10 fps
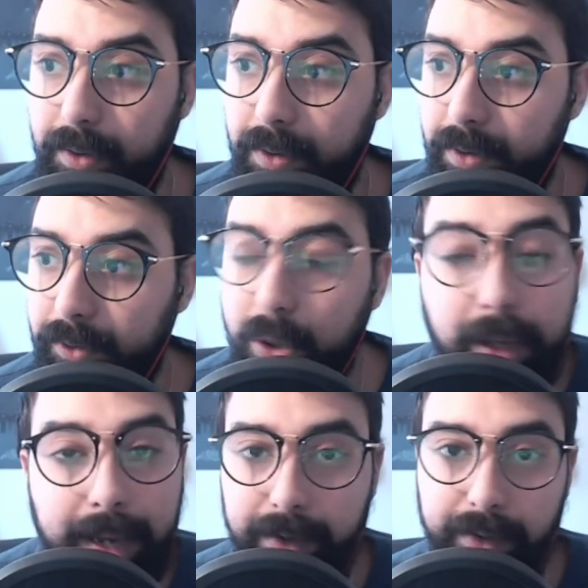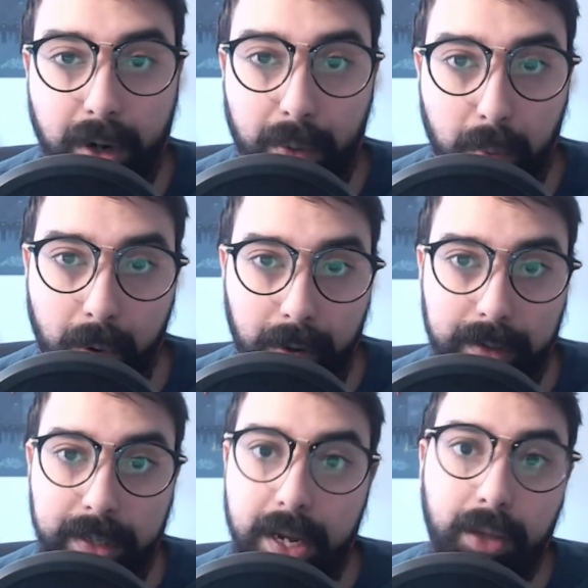looking to start wars,
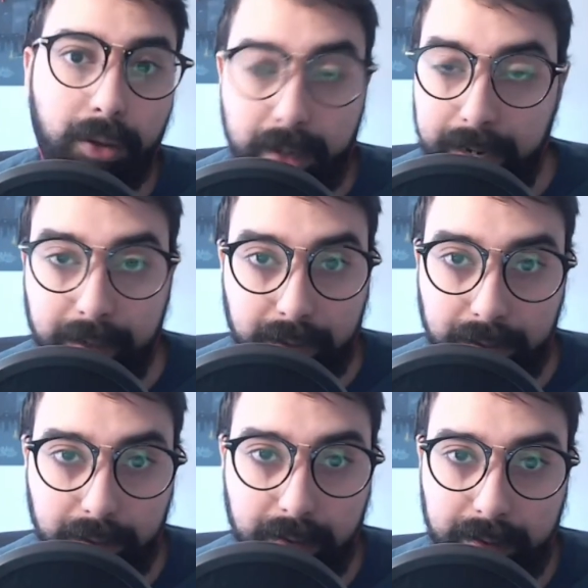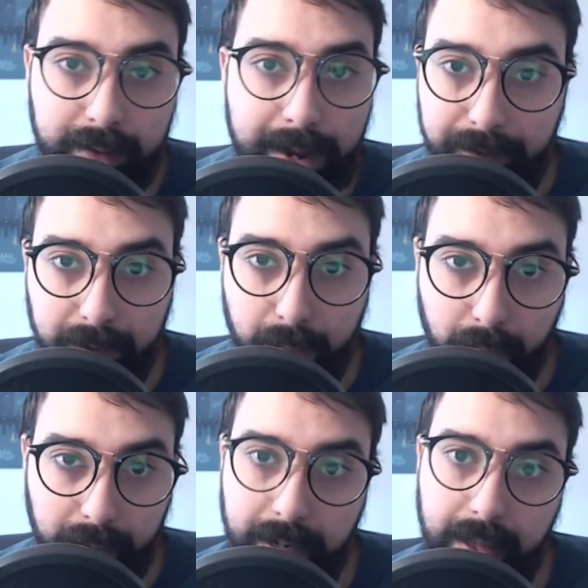looking to stifle the
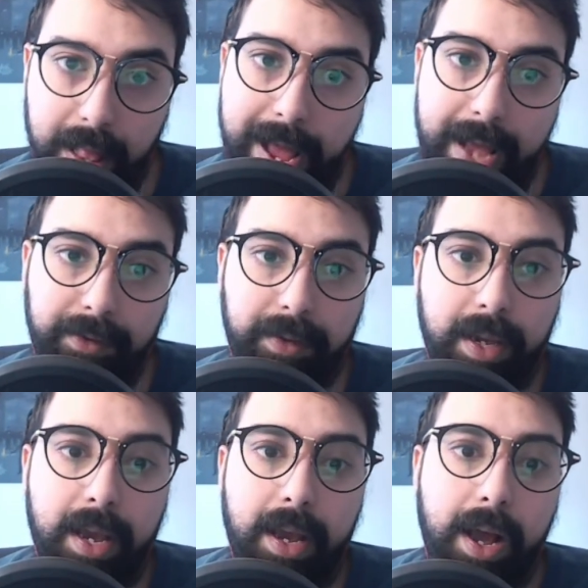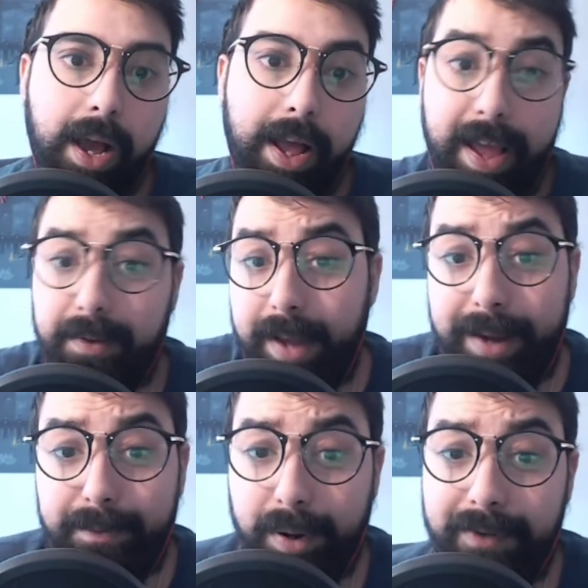working class, uh, and
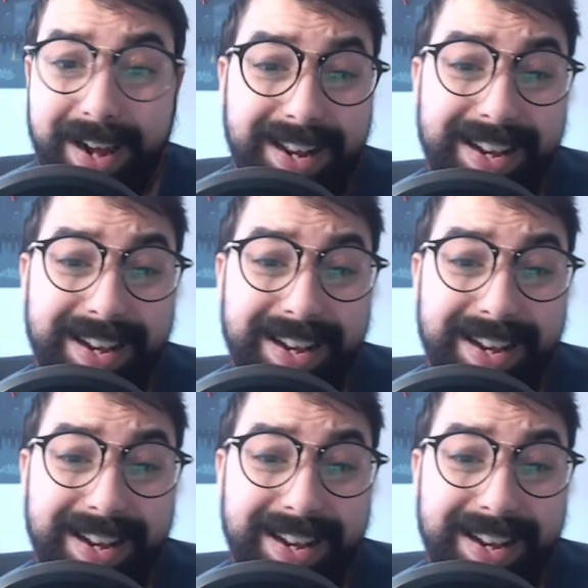and provided